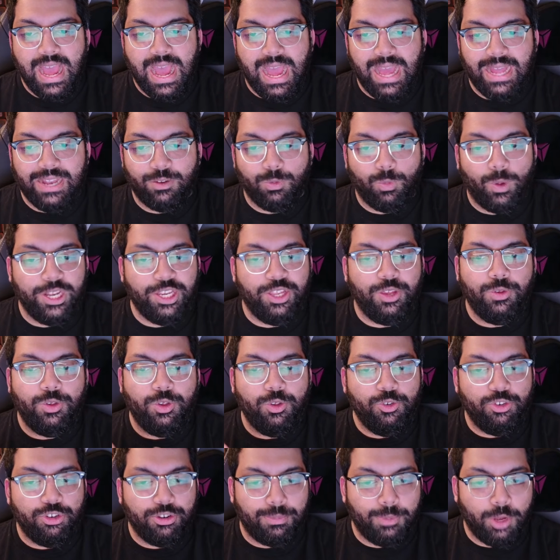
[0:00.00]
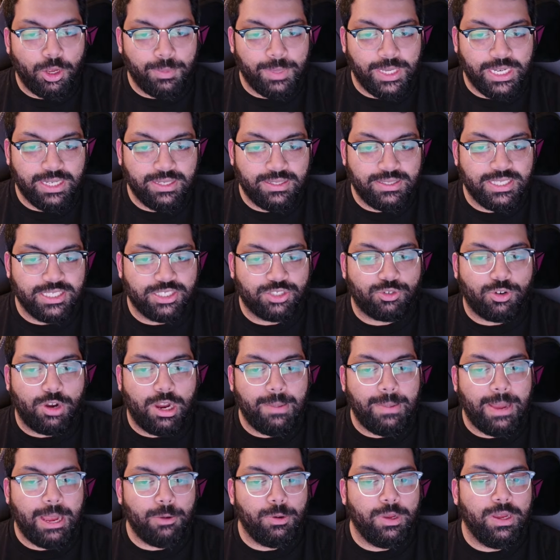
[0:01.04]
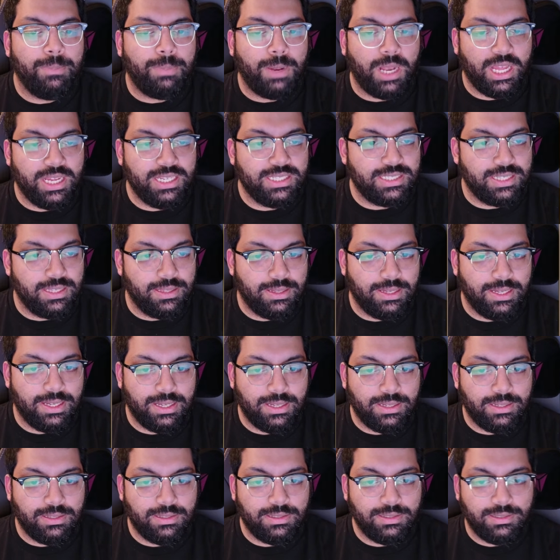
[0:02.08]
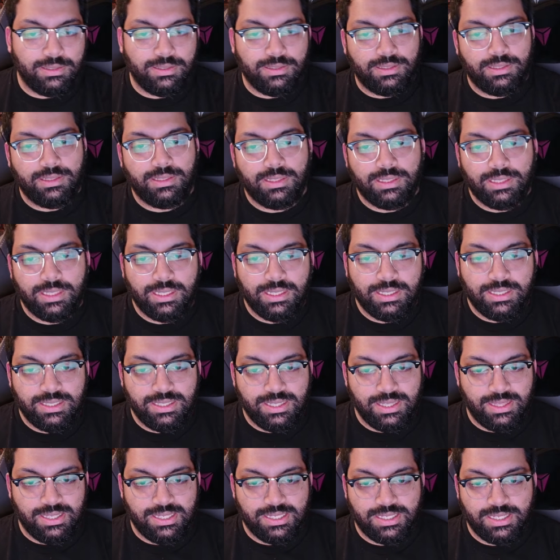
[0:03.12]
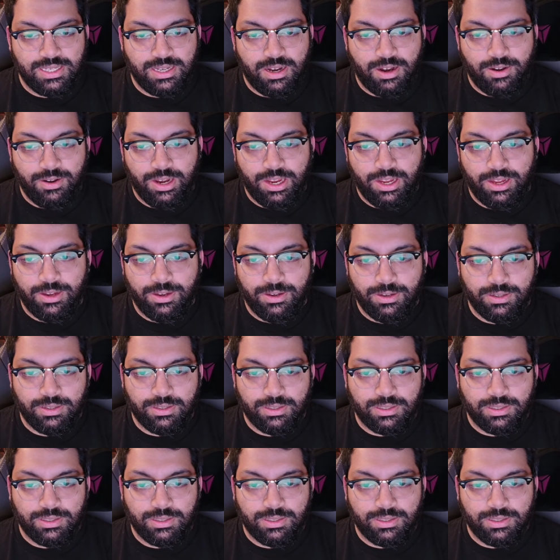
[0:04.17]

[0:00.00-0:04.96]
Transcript: And when you use your moment, describe how it applies to this scenario.